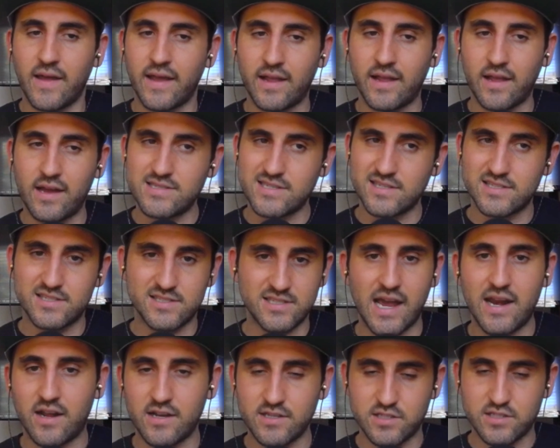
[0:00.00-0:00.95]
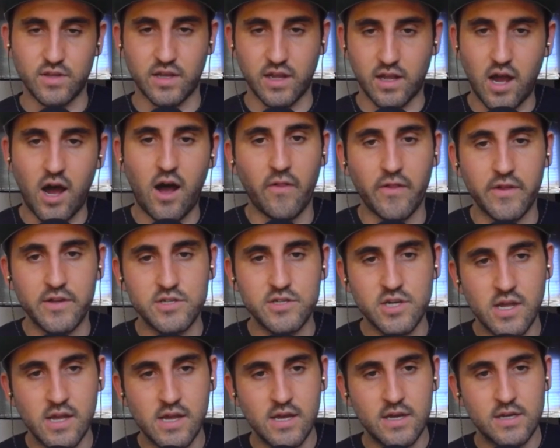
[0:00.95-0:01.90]
like as a side hustle in
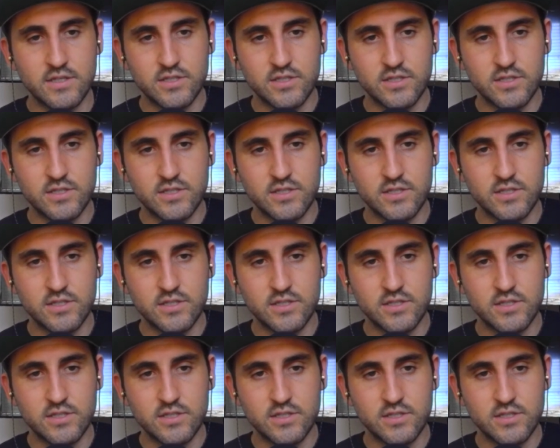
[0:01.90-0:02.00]
college.